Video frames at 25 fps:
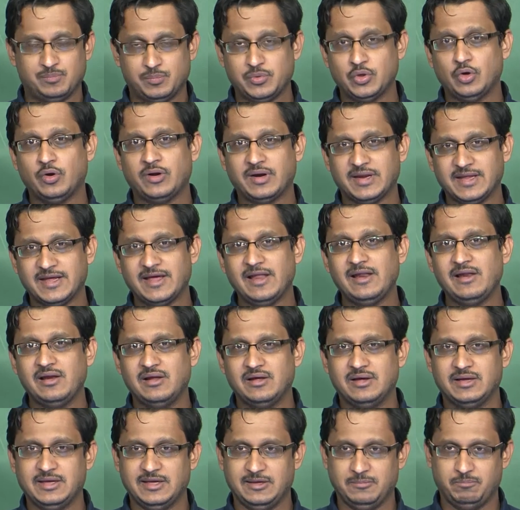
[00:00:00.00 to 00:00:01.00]
pure real
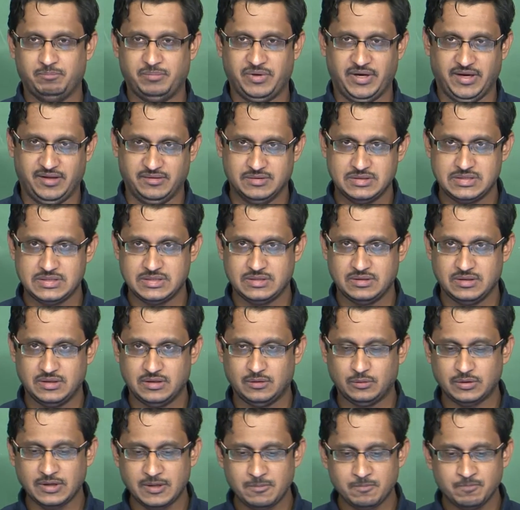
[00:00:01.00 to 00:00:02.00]
impedance.
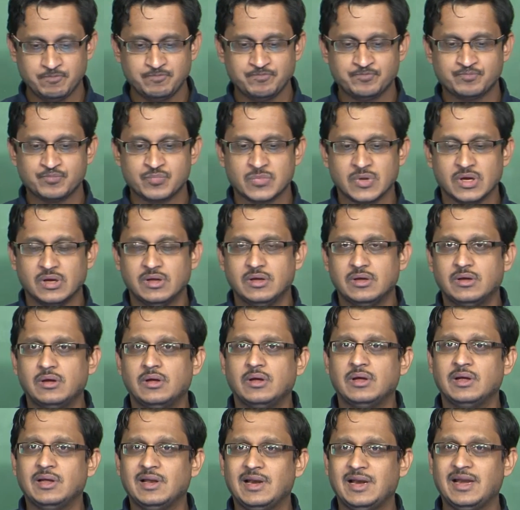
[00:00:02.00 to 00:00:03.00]
Okay.
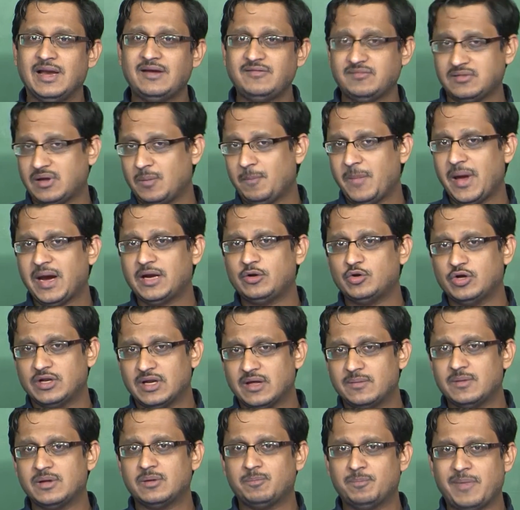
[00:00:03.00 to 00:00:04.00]
Let us come back to
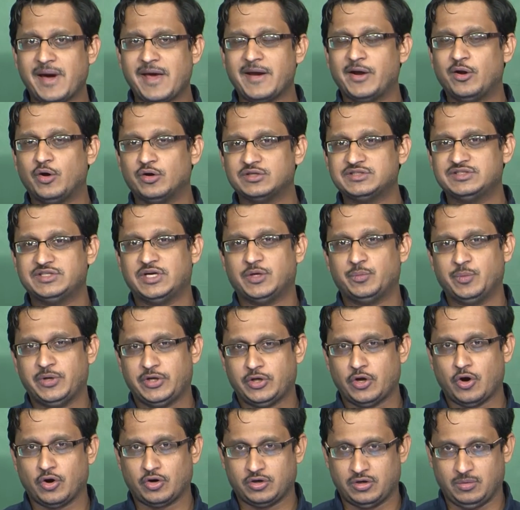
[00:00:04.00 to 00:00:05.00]
another paradox that we
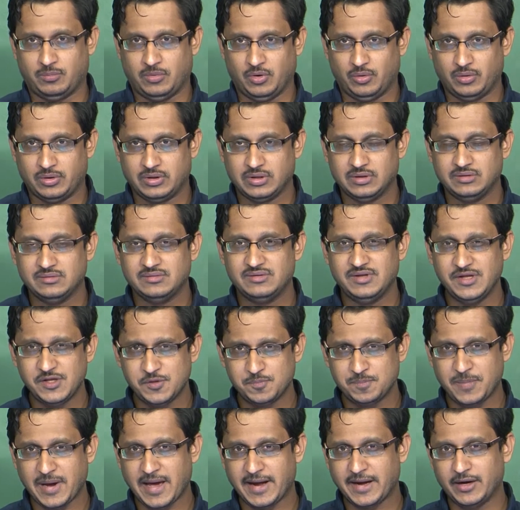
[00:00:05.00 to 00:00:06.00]
talked about. This
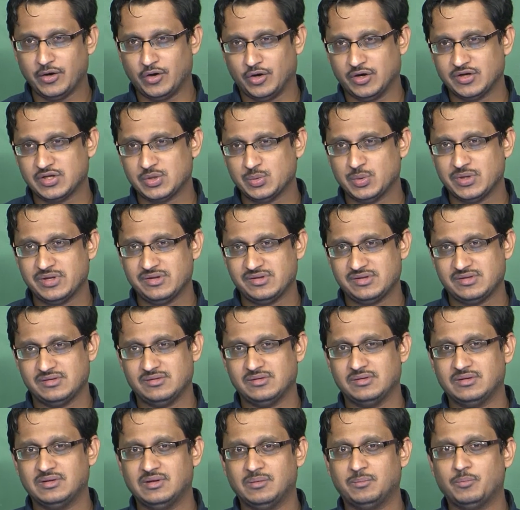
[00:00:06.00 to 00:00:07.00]
paradox was
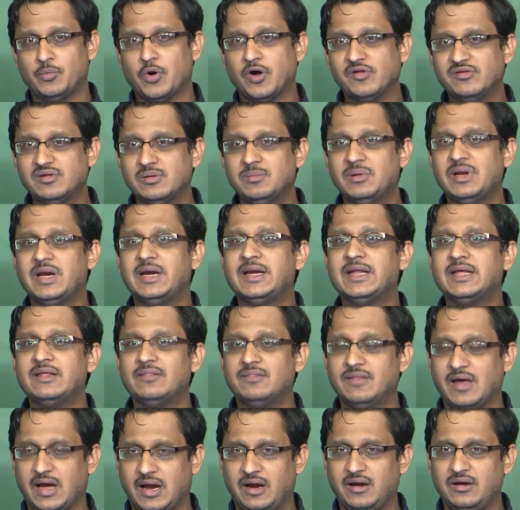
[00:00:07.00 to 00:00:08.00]
the possibility
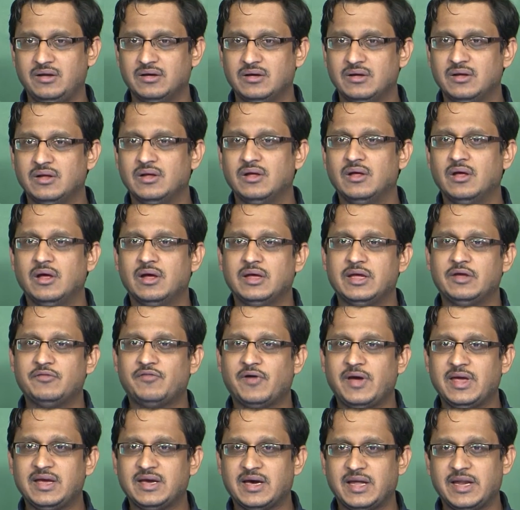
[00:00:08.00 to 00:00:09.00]
that if
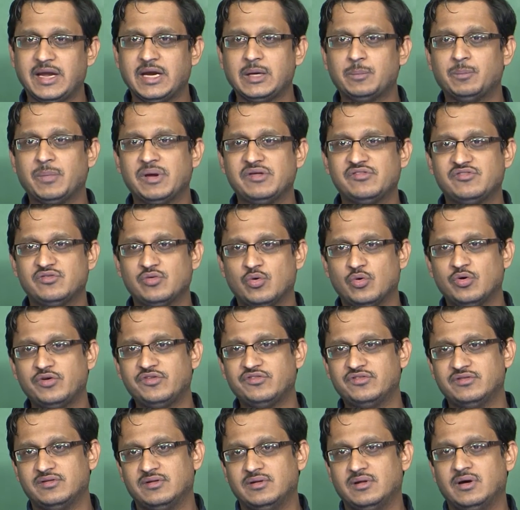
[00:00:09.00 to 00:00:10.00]
I connect my source
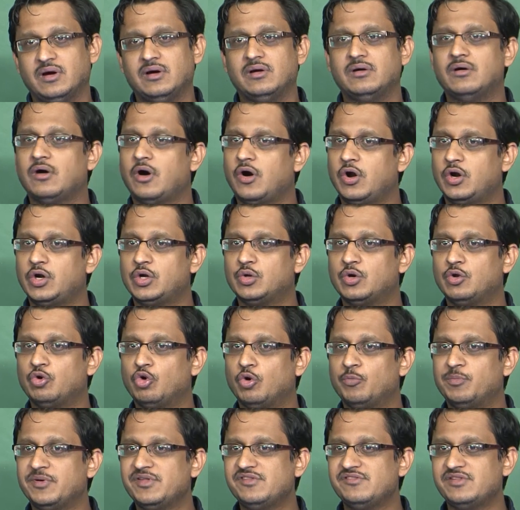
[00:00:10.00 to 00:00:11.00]
onto an
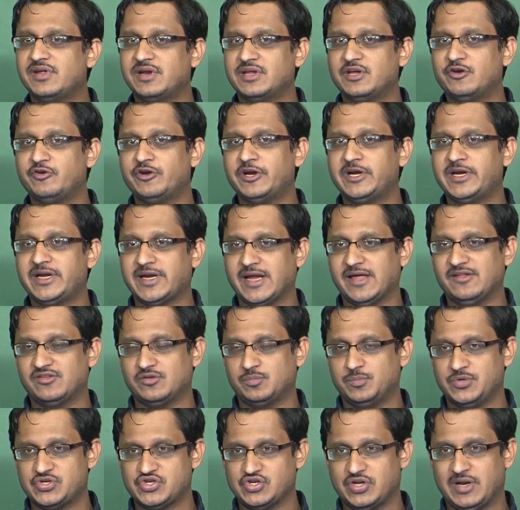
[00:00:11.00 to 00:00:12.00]
open circuited
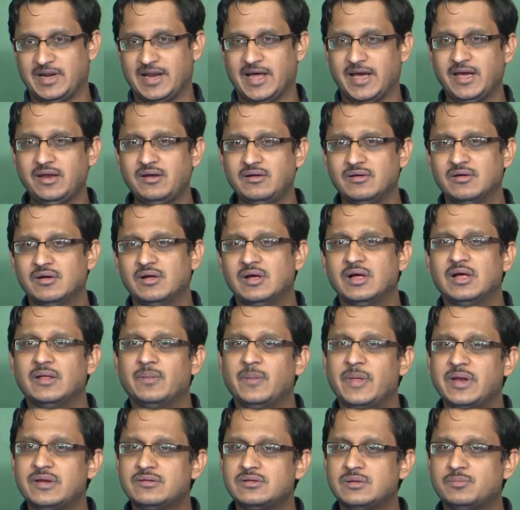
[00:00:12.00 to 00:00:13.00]
transmission line,
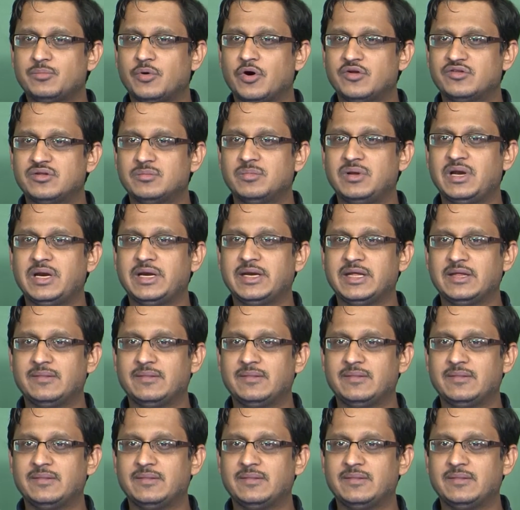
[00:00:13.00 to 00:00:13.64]
there is a possibility